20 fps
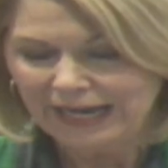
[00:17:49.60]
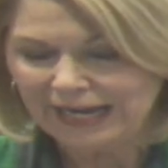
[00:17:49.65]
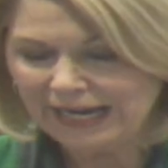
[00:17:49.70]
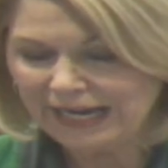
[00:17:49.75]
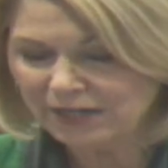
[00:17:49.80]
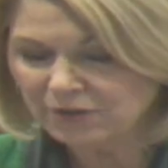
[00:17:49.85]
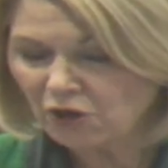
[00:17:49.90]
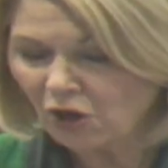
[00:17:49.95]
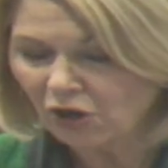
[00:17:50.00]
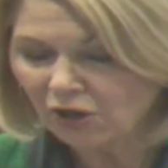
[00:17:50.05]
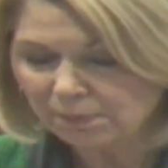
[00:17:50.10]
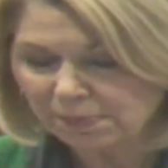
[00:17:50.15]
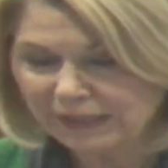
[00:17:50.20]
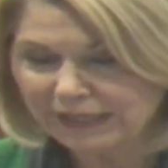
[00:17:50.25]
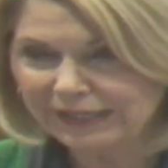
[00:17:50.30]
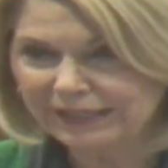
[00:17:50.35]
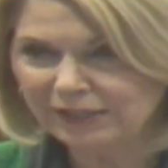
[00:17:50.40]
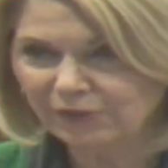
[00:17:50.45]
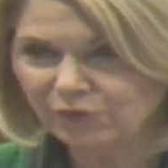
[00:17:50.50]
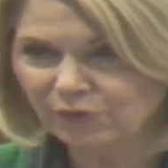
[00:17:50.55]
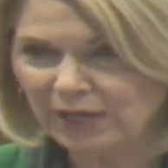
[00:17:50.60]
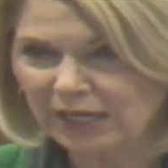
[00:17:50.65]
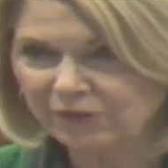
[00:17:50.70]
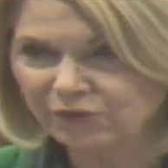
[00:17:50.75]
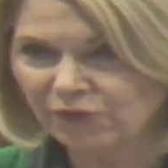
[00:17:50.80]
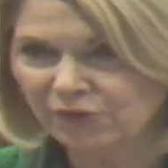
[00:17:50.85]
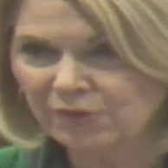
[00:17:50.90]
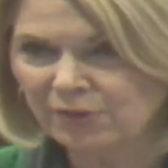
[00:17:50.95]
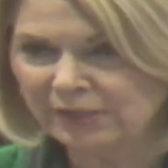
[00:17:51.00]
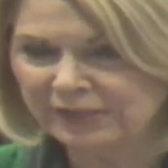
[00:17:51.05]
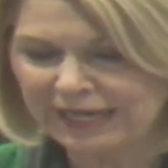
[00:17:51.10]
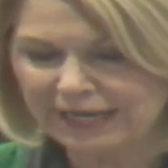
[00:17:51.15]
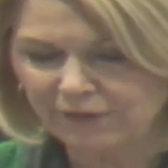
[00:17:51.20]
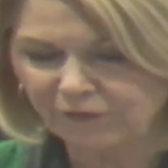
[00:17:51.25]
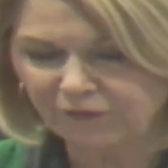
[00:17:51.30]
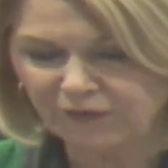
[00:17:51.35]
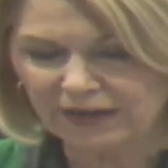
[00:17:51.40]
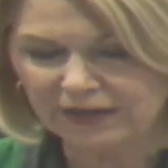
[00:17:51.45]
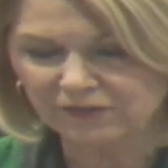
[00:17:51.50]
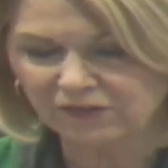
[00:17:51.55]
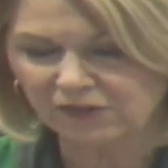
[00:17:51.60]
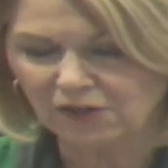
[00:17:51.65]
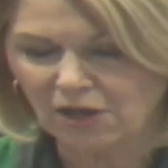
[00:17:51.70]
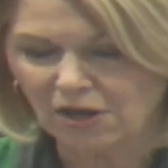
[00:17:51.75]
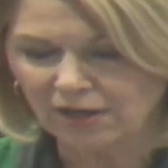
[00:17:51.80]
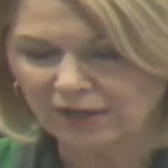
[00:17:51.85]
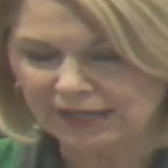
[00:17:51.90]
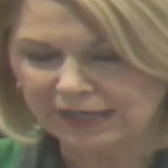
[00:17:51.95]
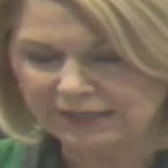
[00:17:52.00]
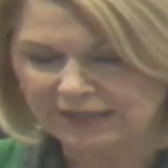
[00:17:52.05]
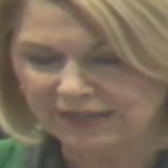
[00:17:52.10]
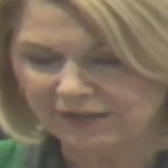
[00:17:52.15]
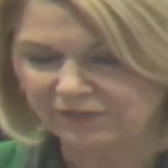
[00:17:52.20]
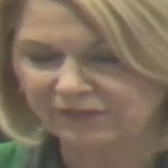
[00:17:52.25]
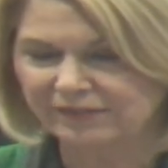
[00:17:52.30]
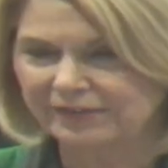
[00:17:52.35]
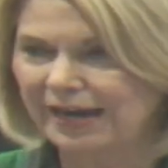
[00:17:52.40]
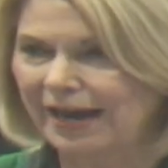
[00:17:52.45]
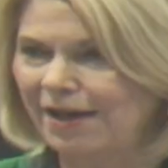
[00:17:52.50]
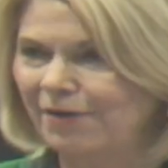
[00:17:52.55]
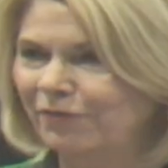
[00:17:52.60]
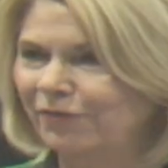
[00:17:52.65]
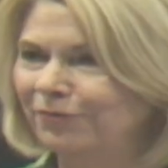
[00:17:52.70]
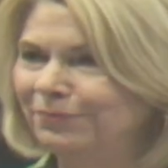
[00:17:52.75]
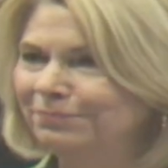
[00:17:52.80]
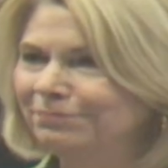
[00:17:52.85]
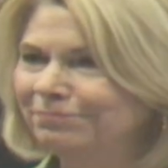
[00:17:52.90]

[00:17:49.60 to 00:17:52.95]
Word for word: and our Planning Director, Dave Fanslau, and his staff.